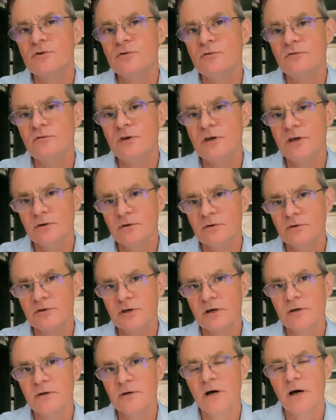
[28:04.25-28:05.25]
two
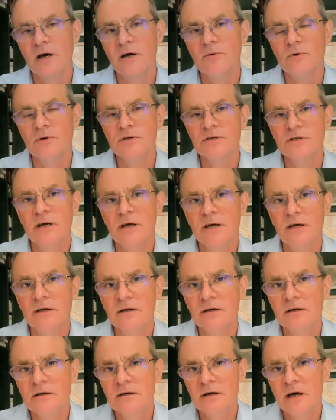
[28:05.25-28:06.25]
fields, I, I would
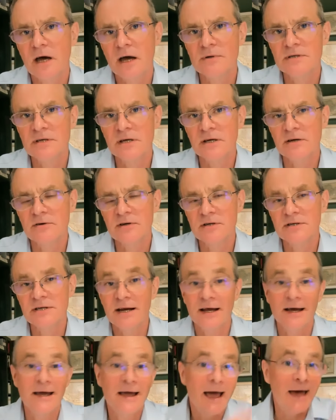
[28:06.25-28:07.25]
say. I would say,
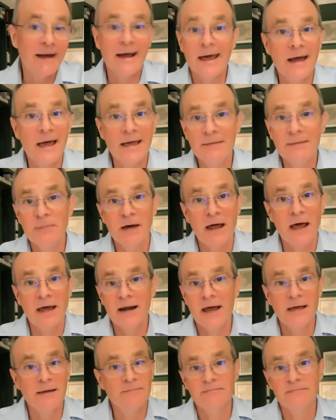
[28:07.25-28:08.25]
Cristina. And, and, I,
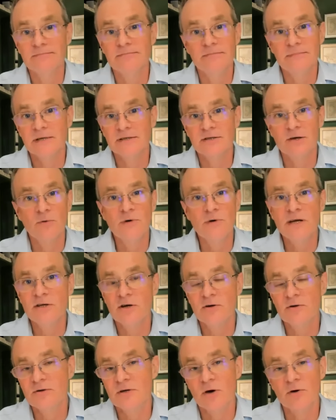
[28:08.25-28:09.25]
and I don't need
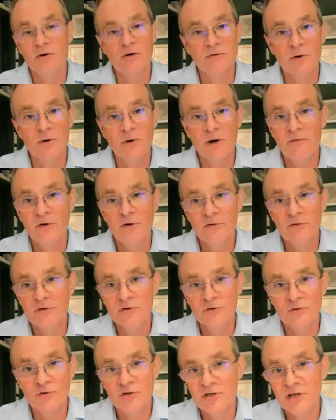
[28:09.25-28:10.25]
to go, go any further
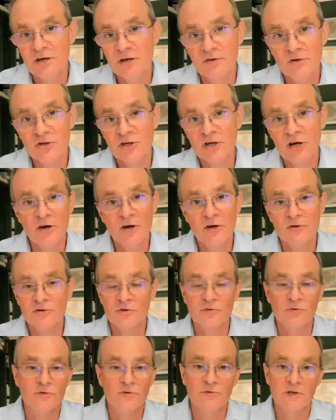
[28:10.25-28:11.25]
than George Stigler and the Chicago
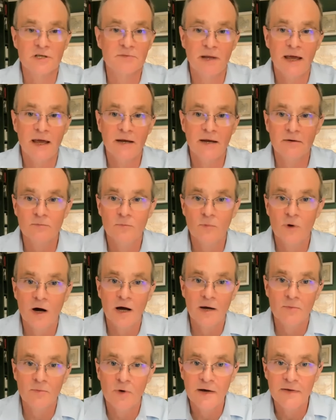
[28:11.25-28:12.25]
School to explain
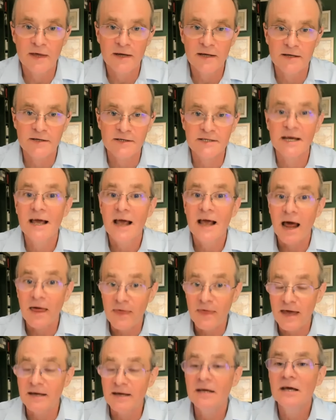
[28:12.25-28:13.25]
why, why that is.
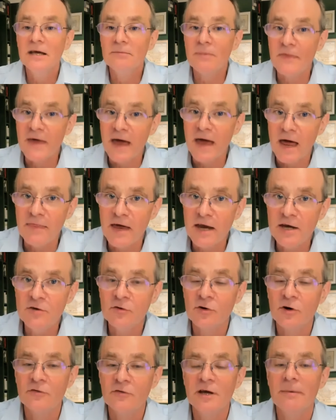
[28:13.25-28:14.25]
And then, but then, and then
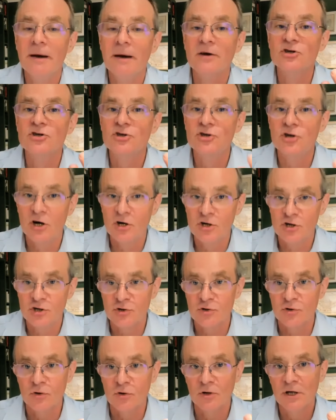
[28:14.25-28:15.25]
you've got to think about
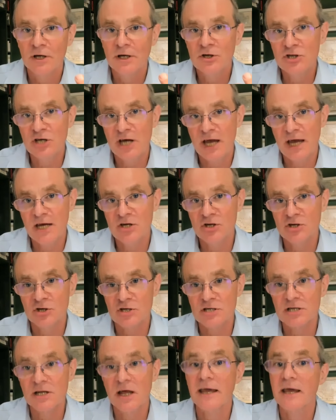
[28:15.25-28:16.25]
structural
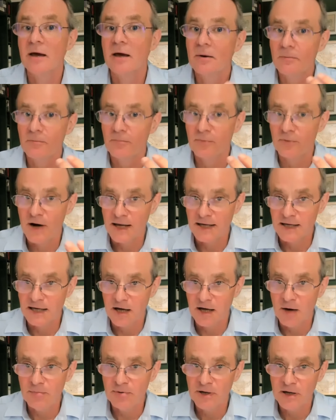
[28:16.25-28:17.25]
changes like
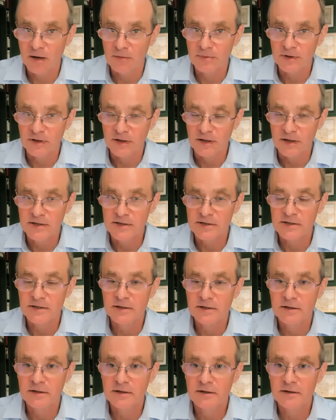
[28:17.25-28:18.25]
breaking up companies,
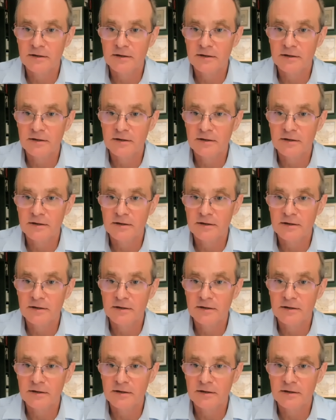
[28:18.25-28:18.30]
